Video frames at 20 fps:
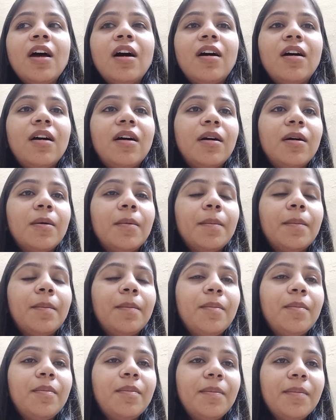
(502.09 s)
uh,
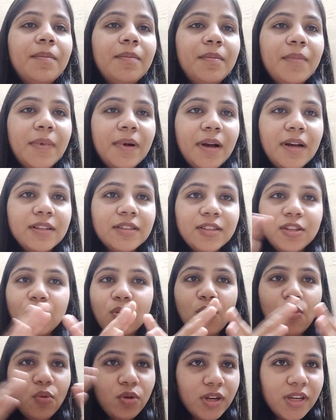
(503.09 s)

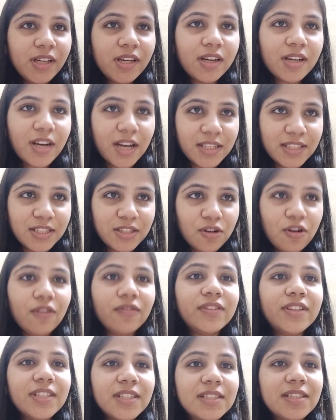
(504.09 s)
the only crust
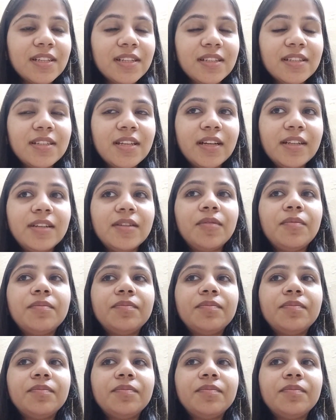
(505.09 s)
of this is that